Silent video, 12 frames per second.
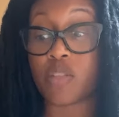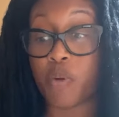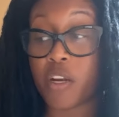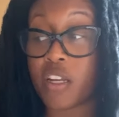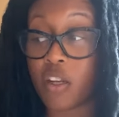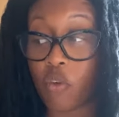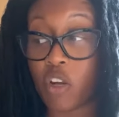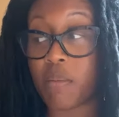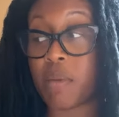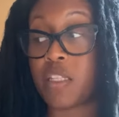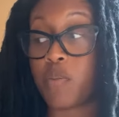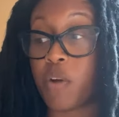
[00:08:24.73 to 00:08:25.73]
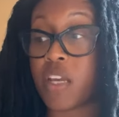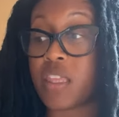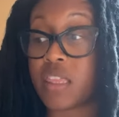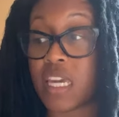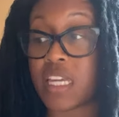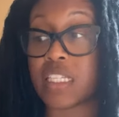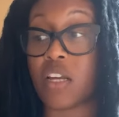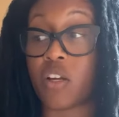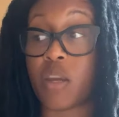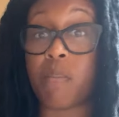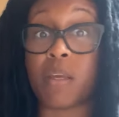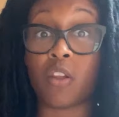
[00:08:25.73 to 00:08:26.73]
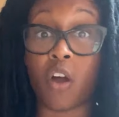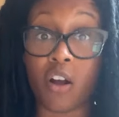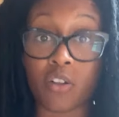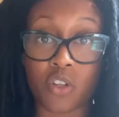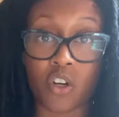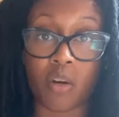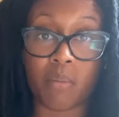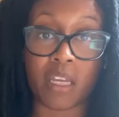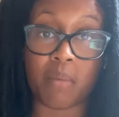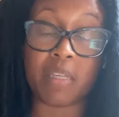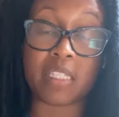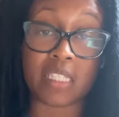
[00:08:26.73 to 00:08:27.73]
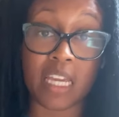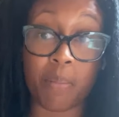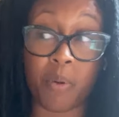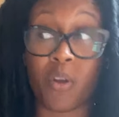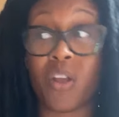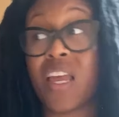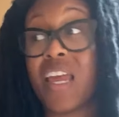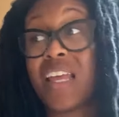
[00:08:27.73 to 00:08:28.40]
bring in agreements, bring in things that can be long-term, that can be stable.